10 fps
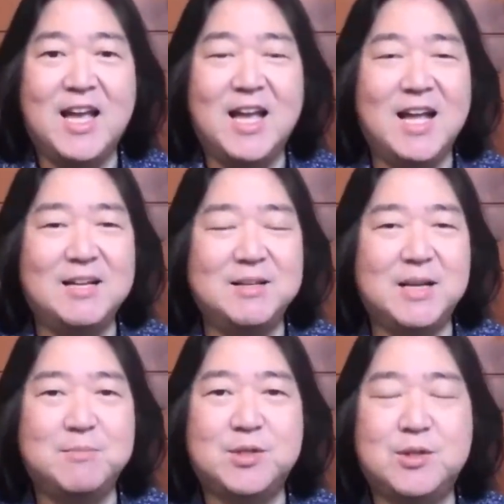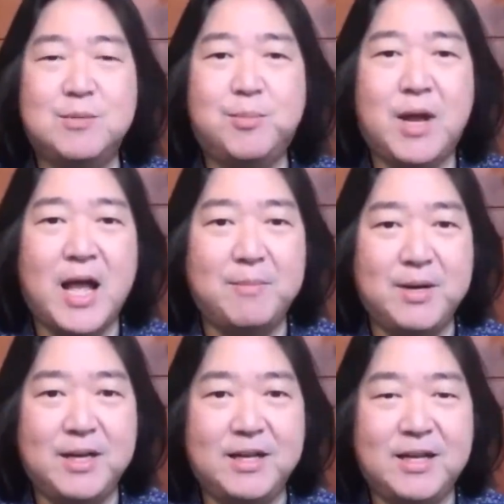And I'm super
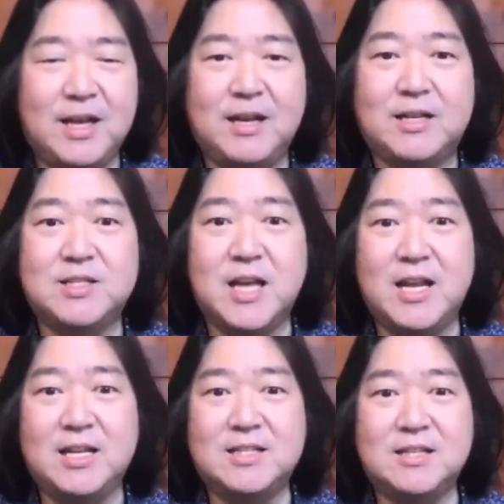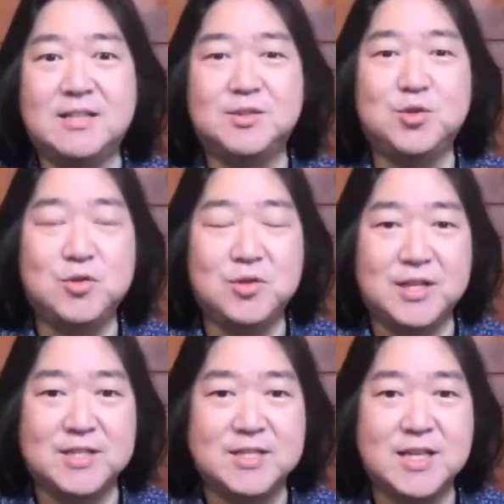happy and excited to, to do
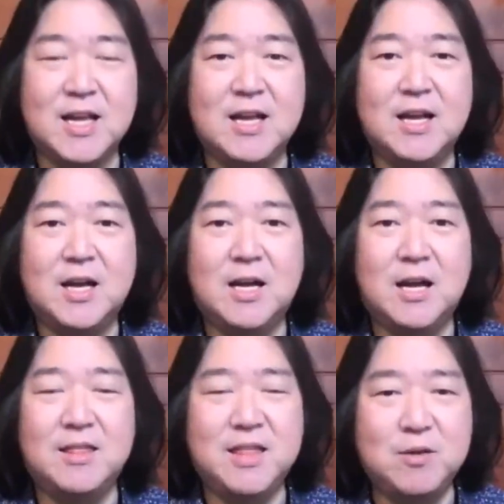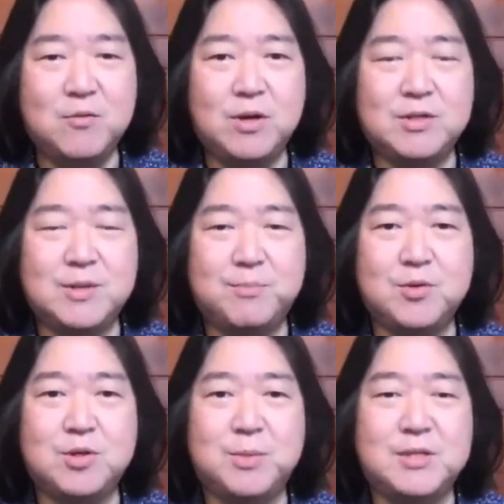this. Uh, I think we're
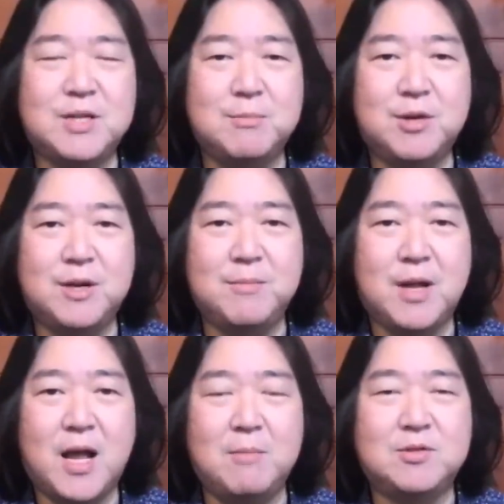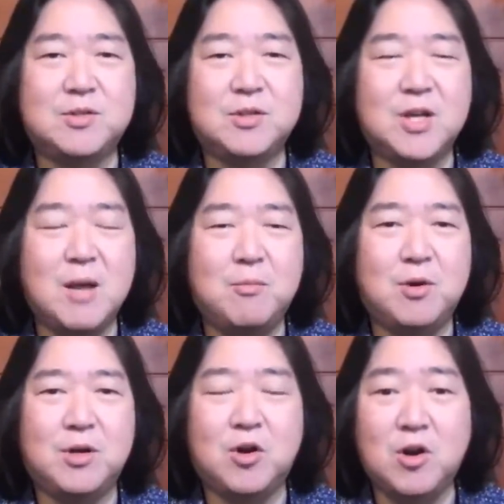supposed to be somewhere in Amsterdam or
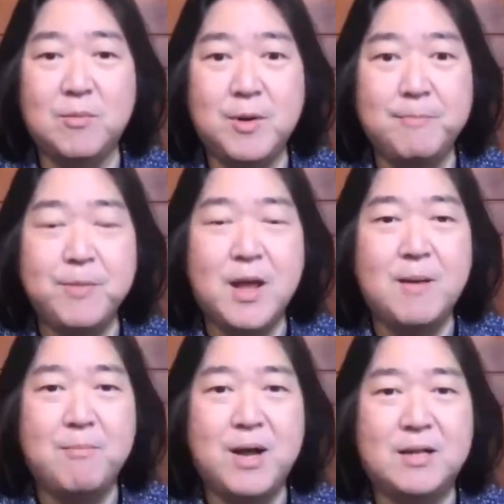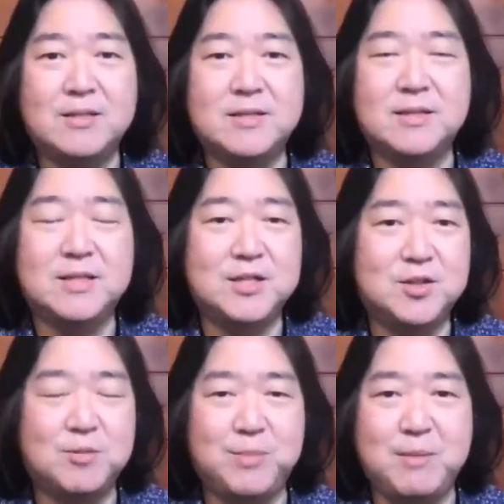Europe, but uh, this
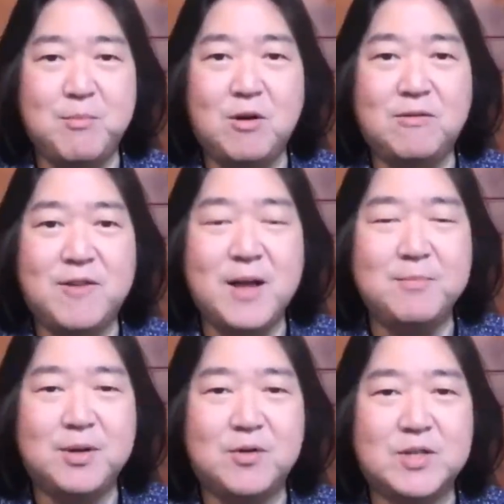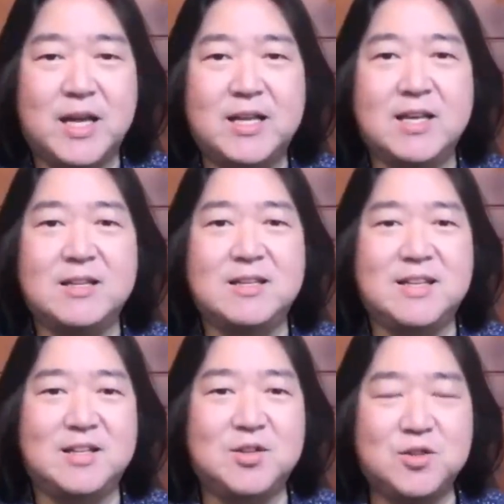could be more fun because I can
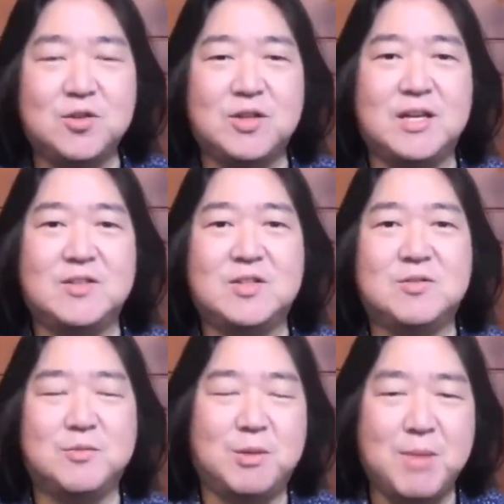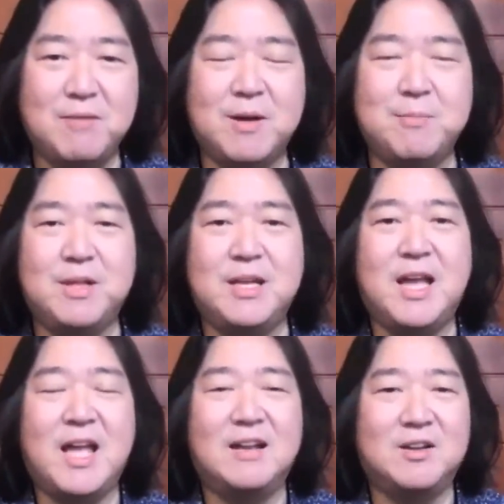get to do this with my family
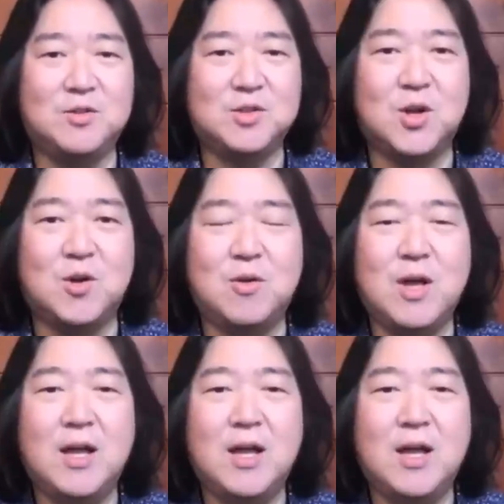and also